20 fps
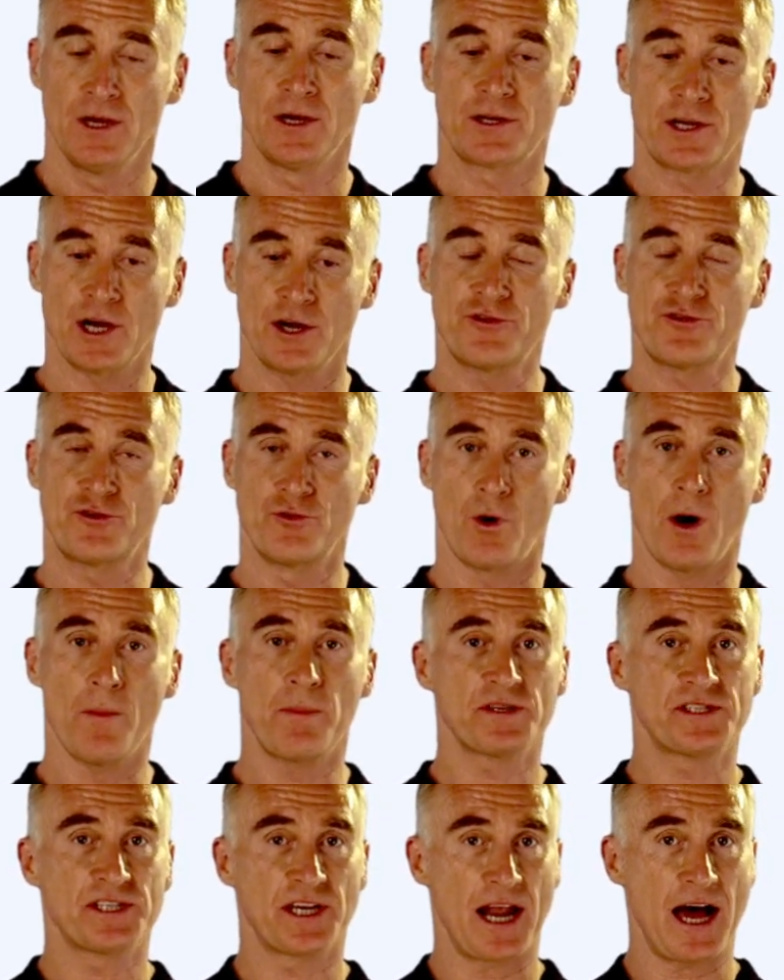Go through
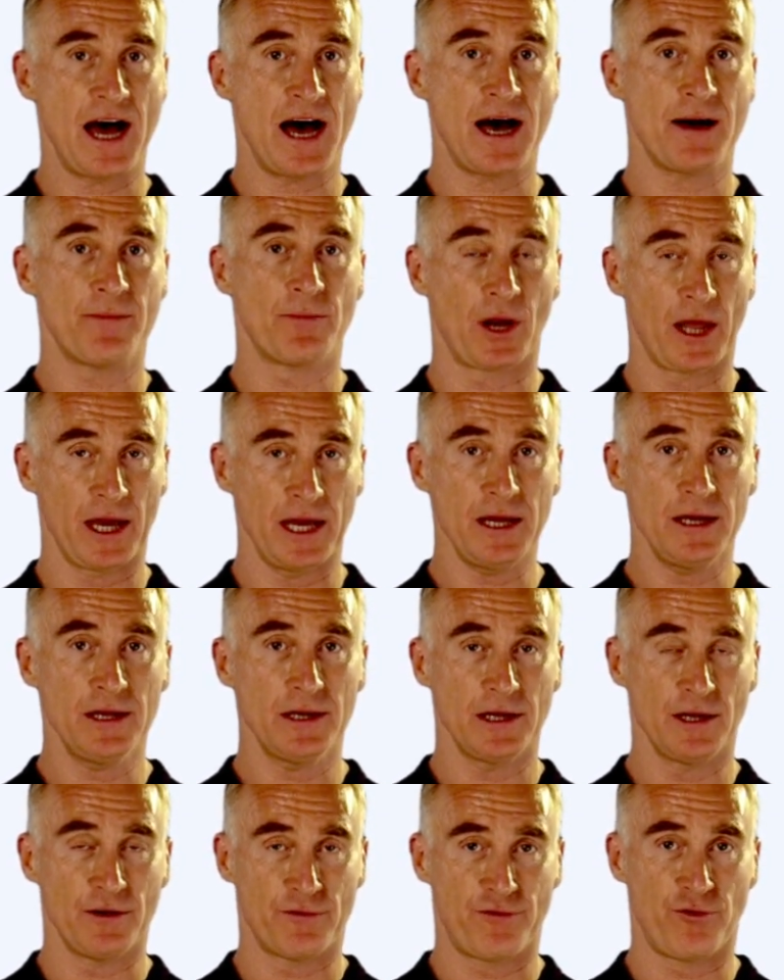opposite arm
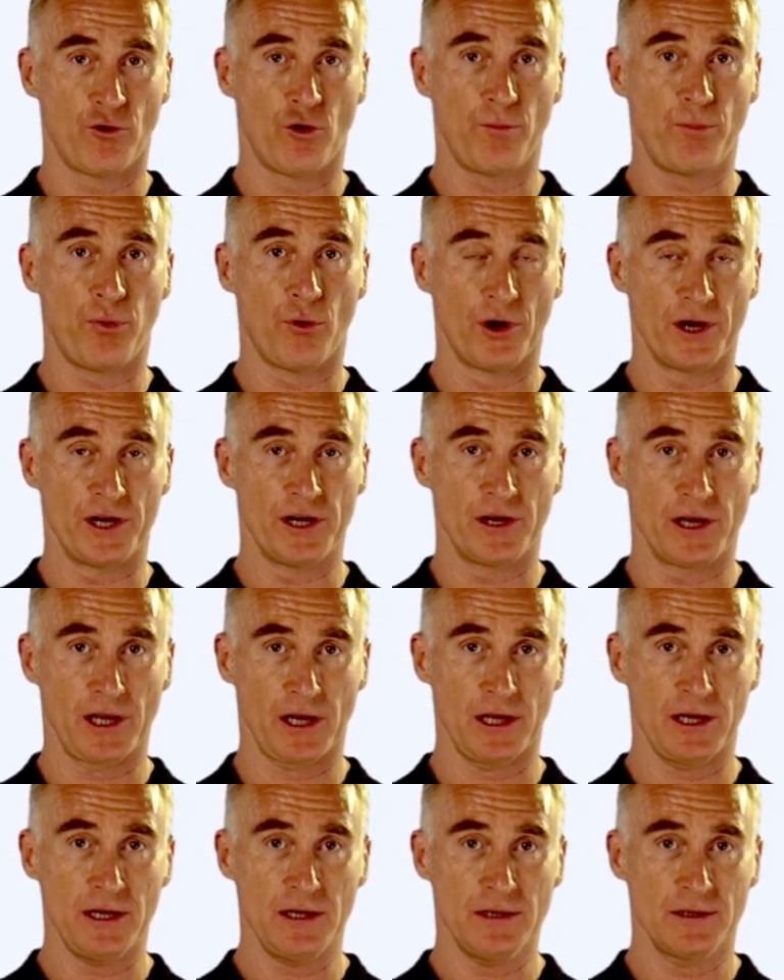leg in 4-point
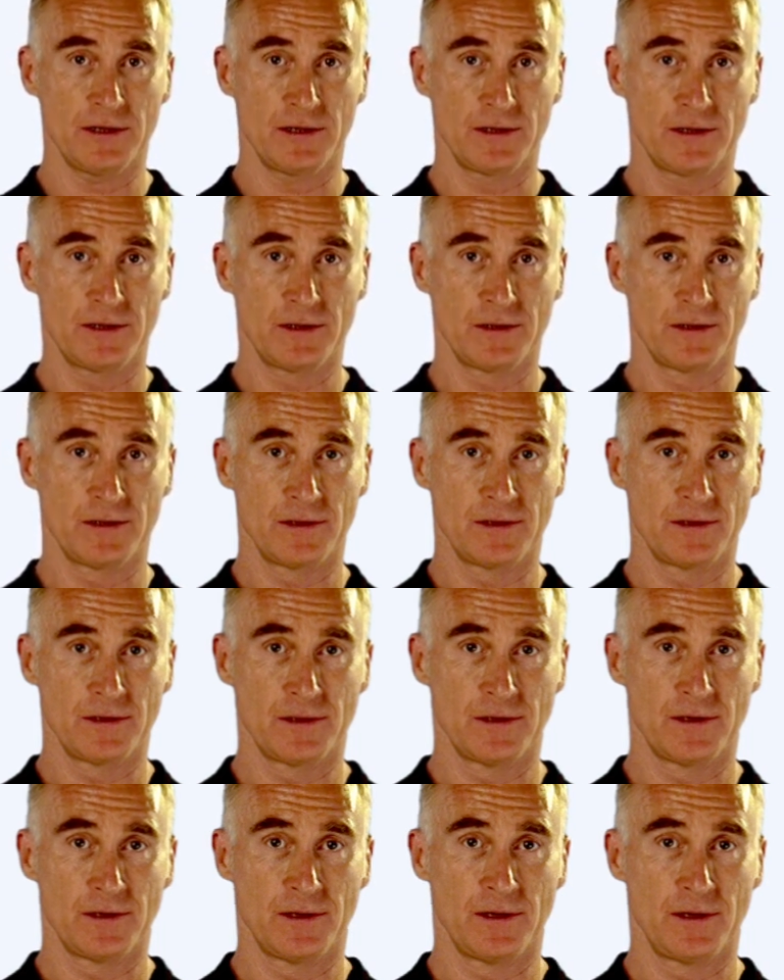kneeling
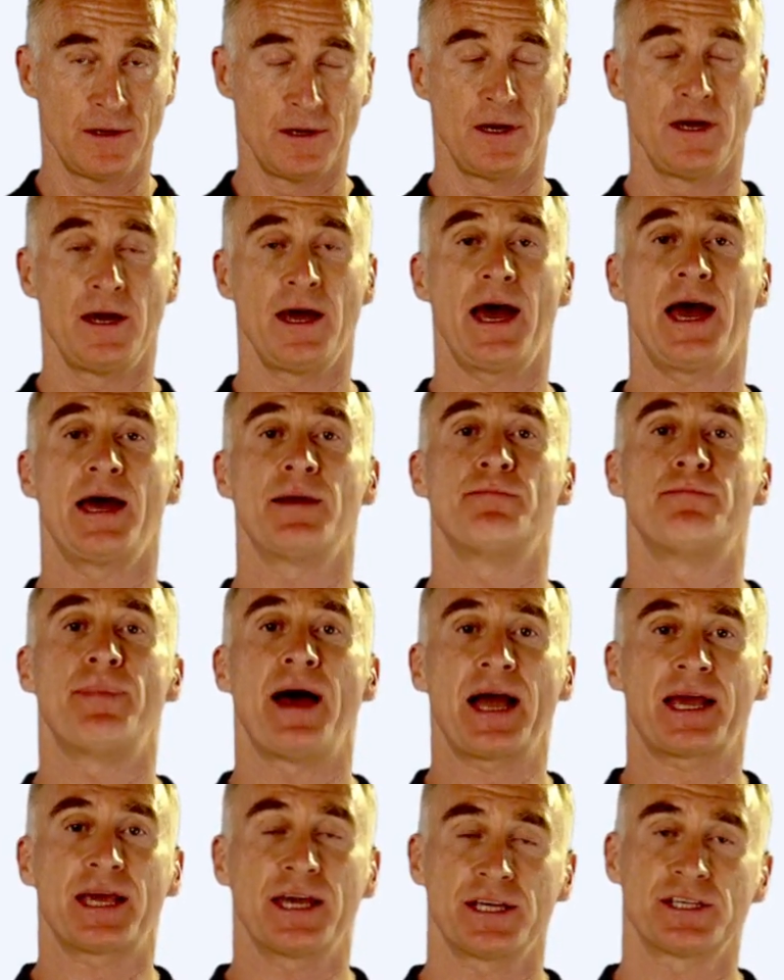and
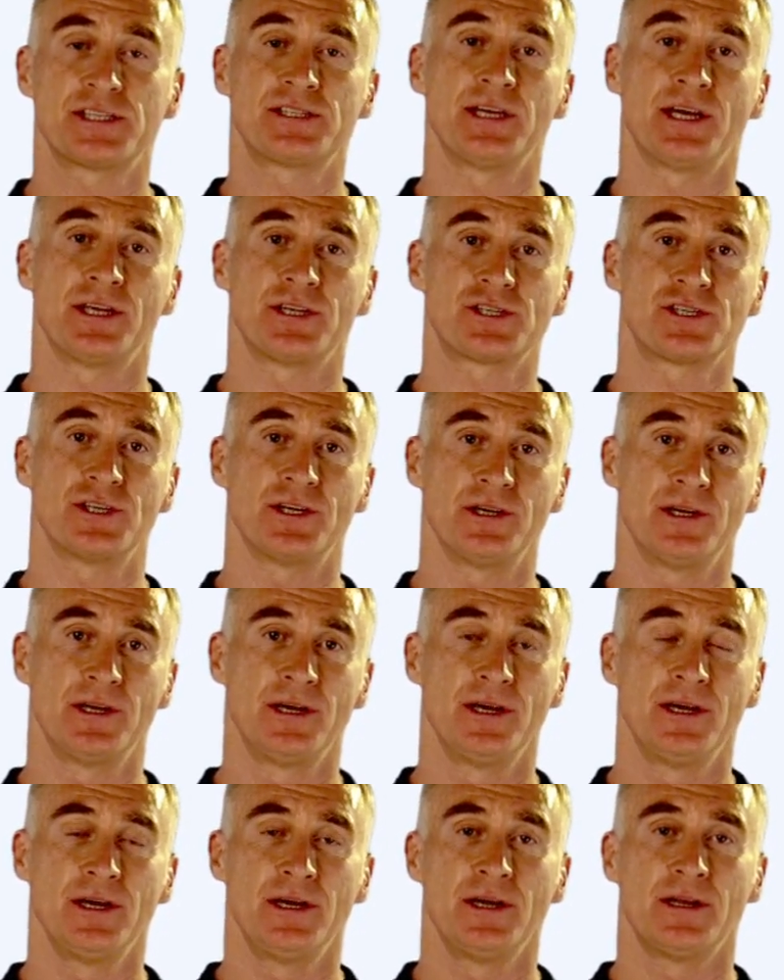back extension.
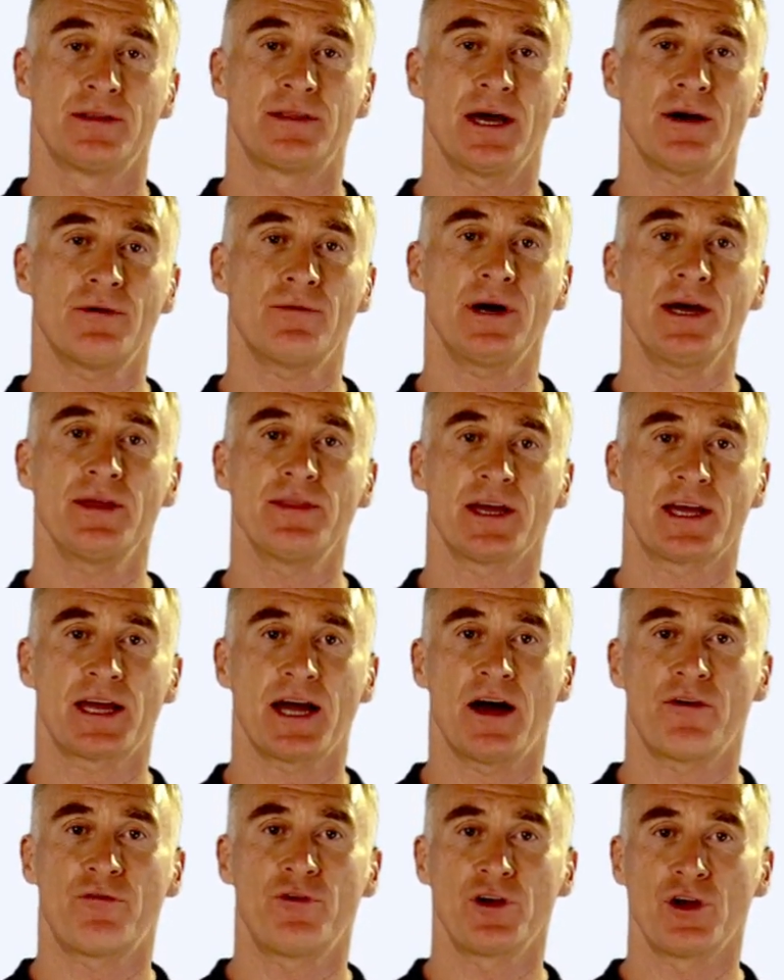That way they're
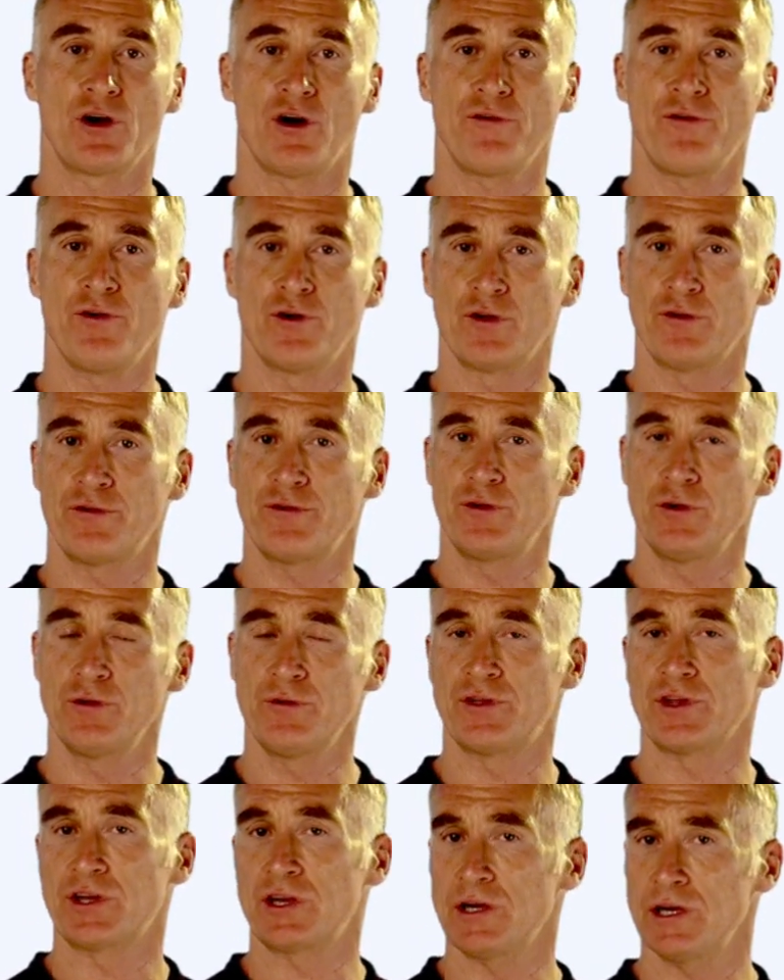covering off on a few
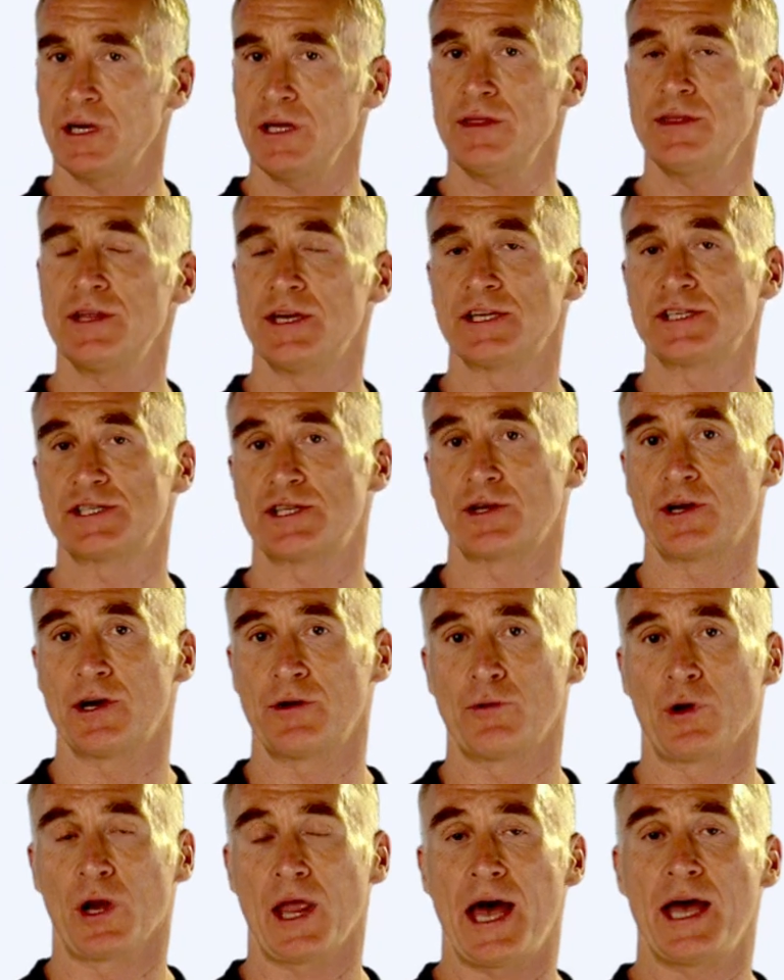of the key things that are going
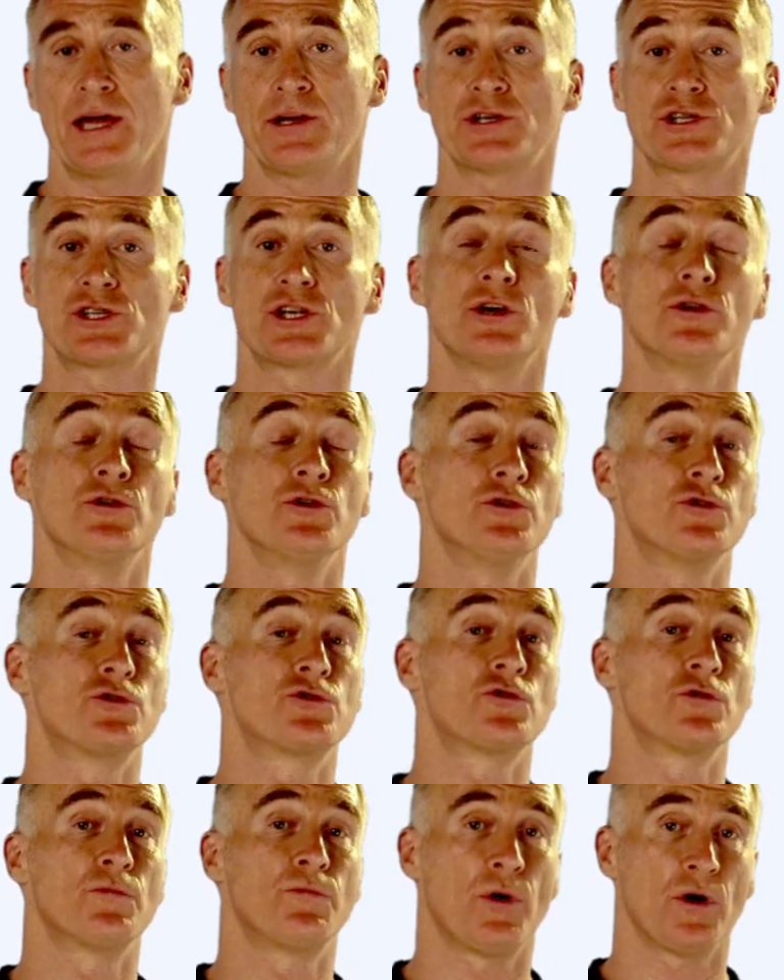to allow you to show
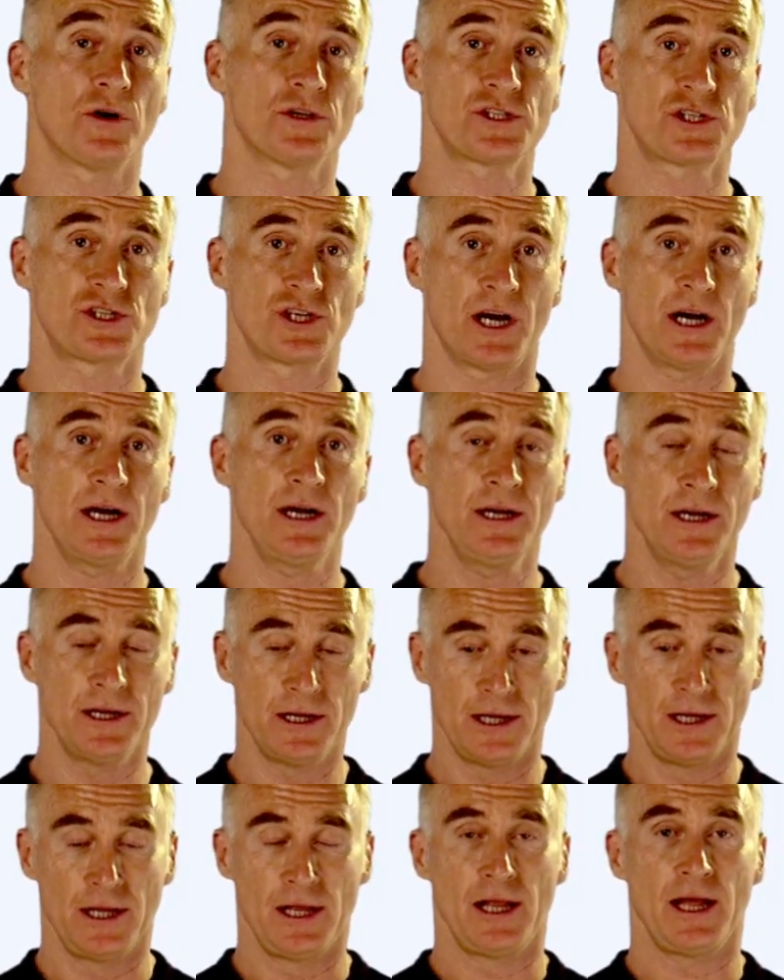neutral posture
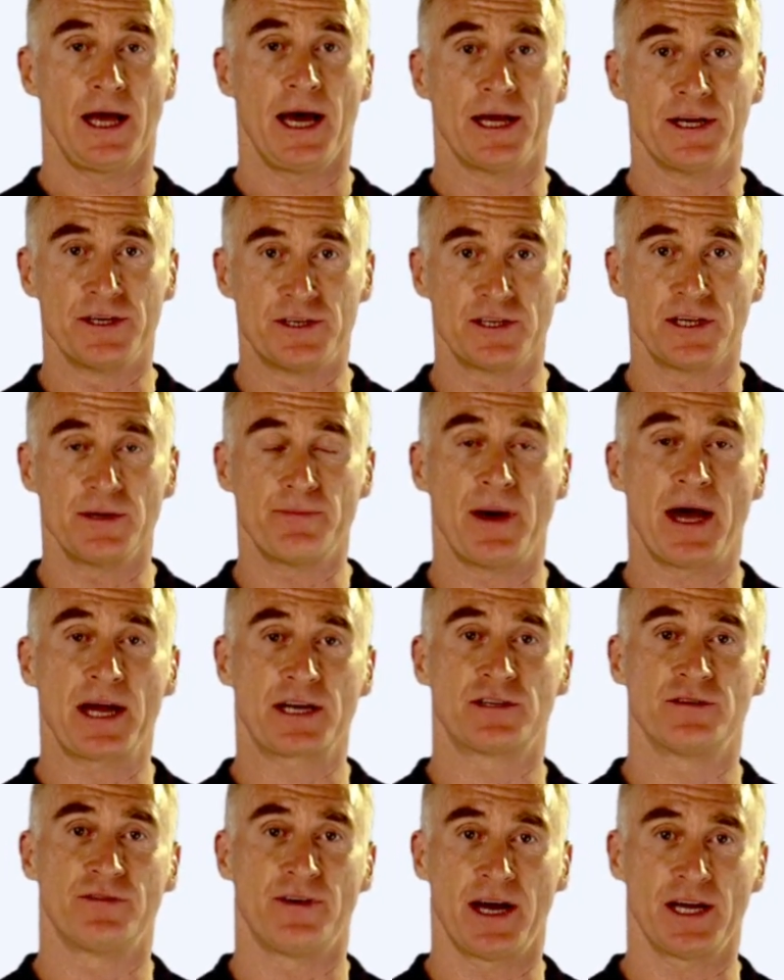and deep
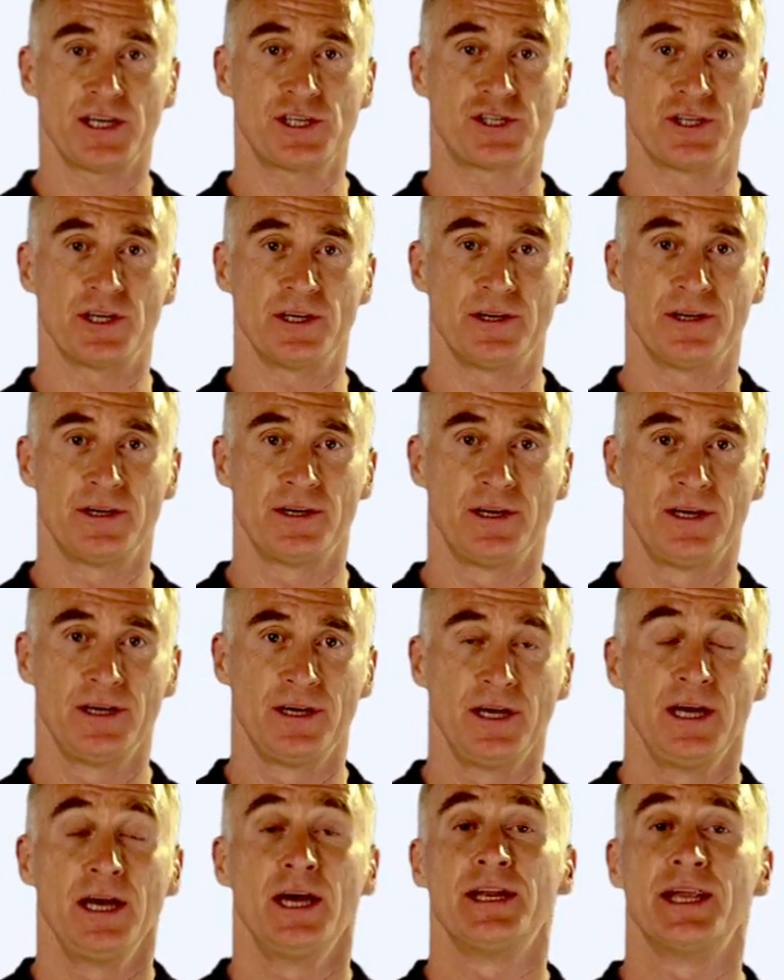activation.
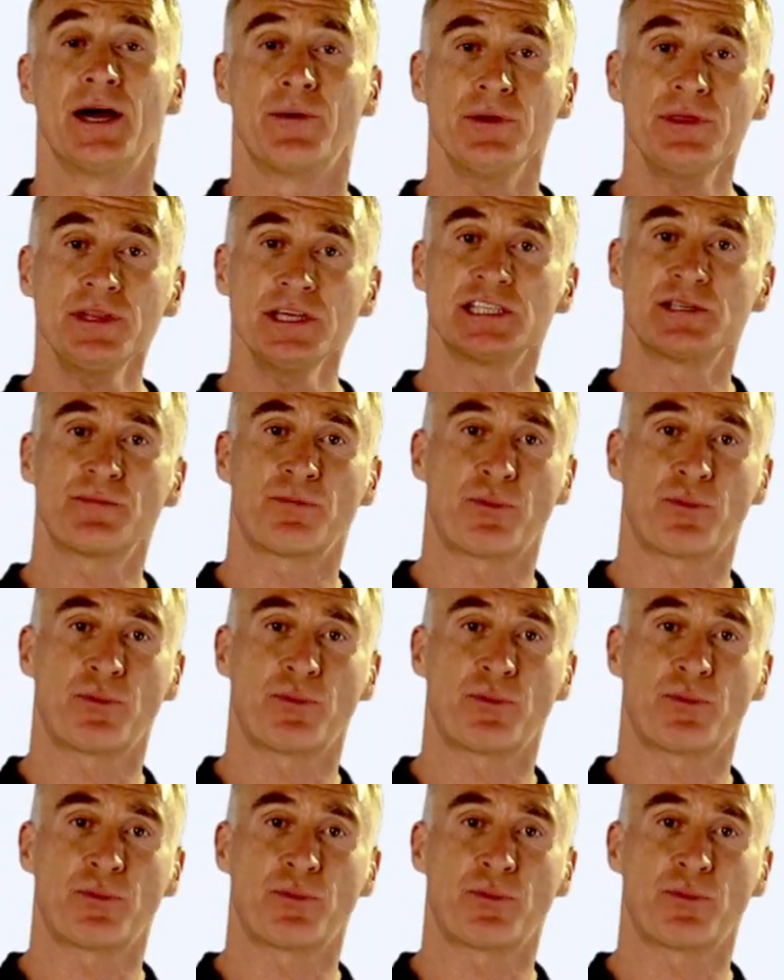Now in this